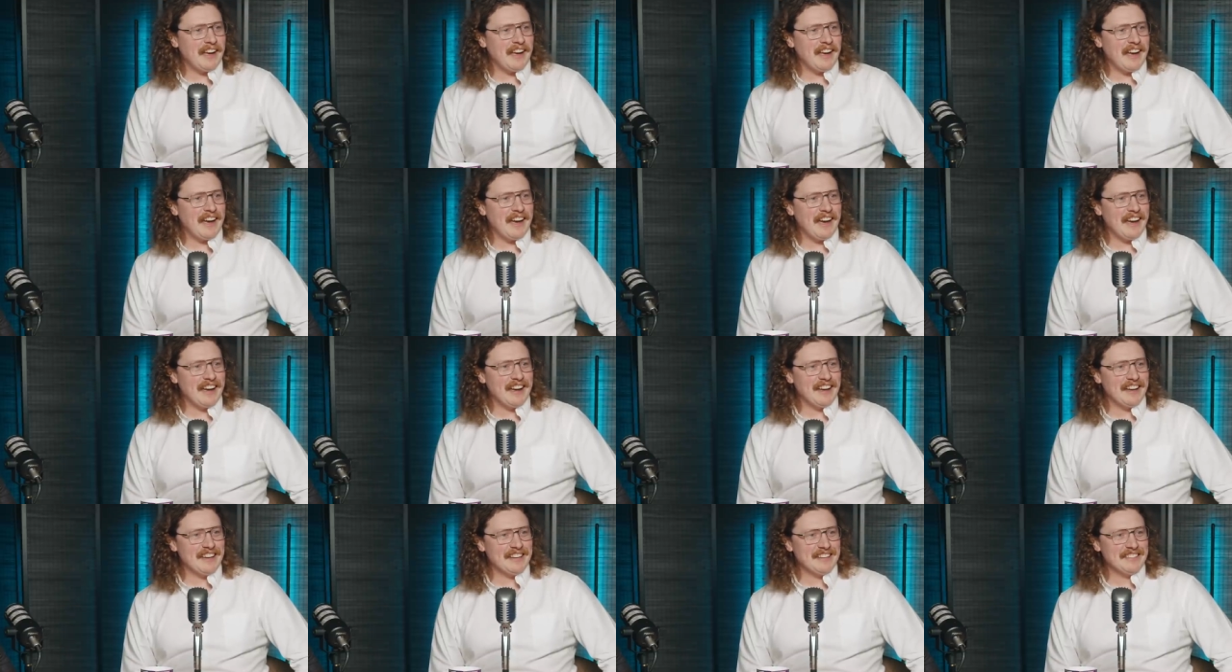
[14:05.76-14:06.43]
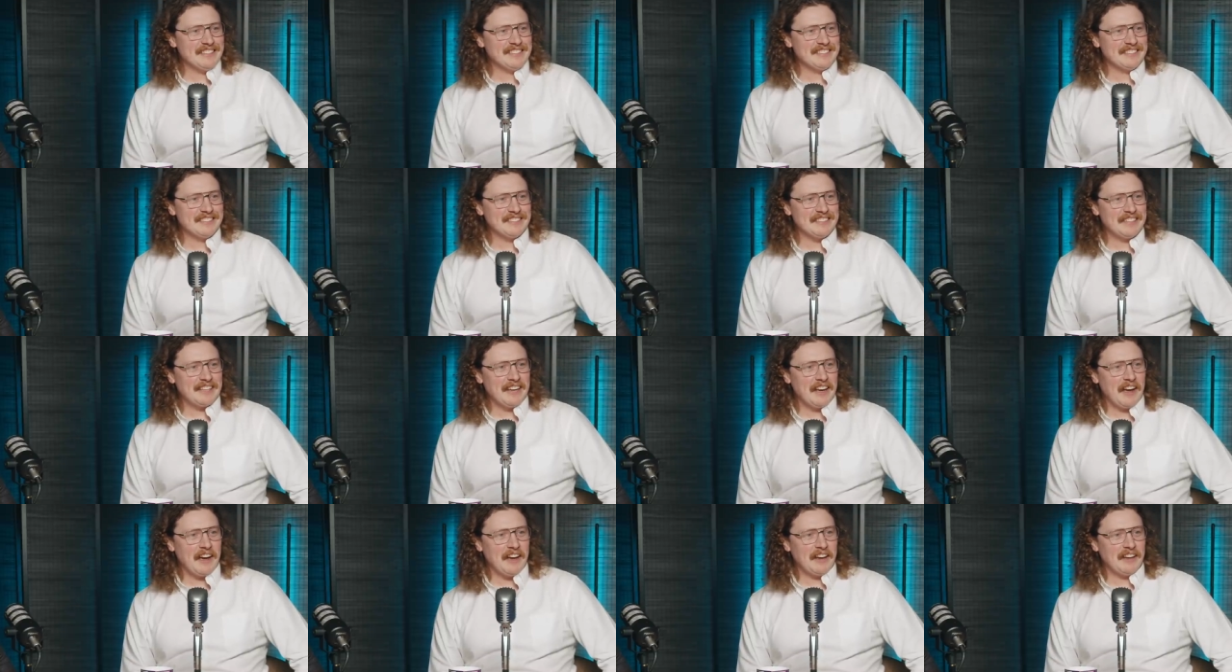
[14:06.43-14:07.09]
And
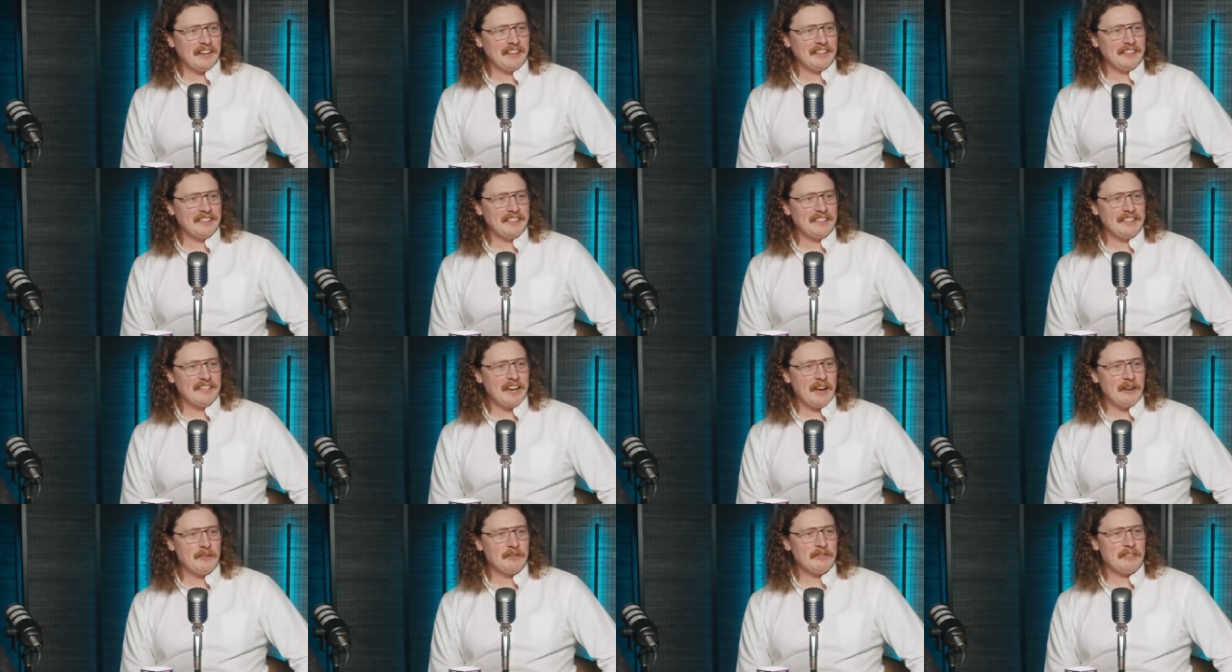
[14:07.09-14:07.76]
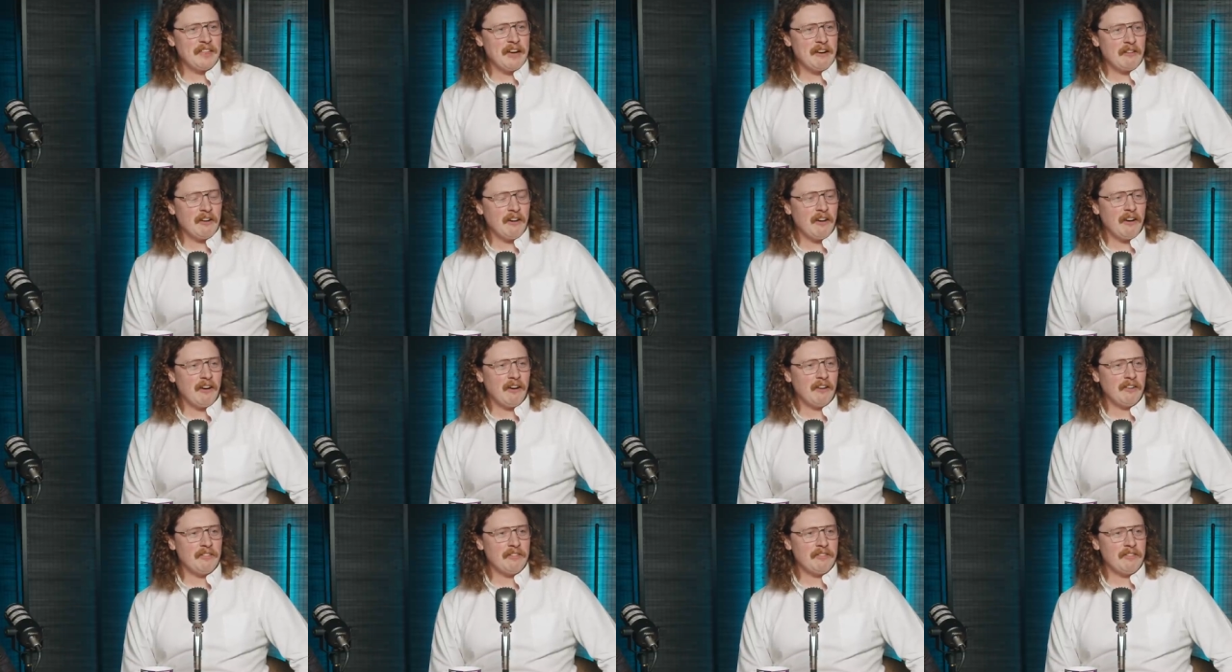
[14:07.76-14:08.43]
you know, there
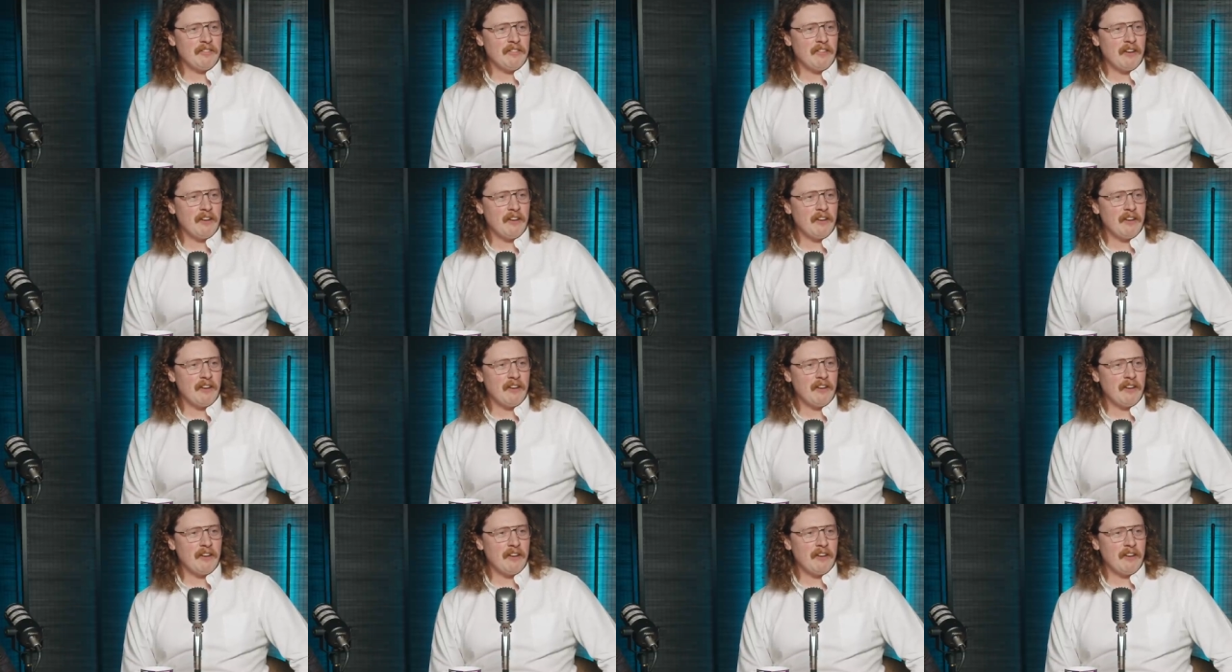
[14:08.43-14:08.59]
are